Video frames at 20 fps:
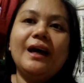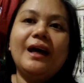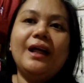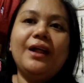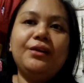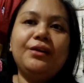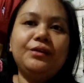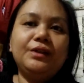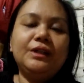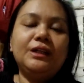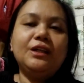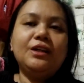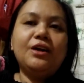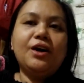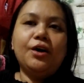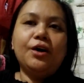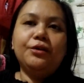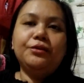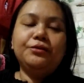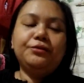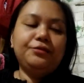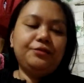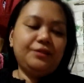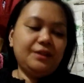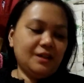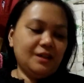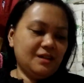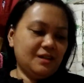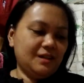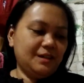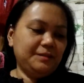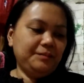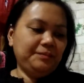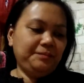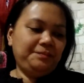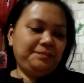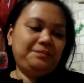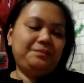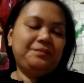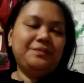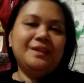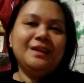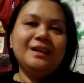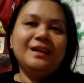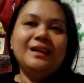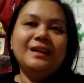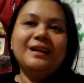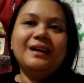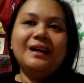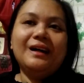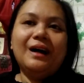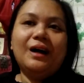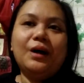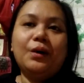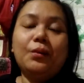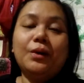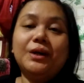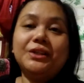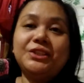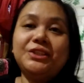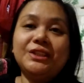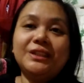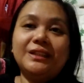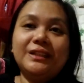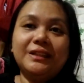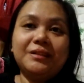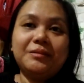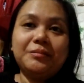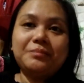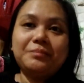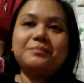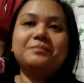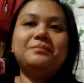I really loved watching it.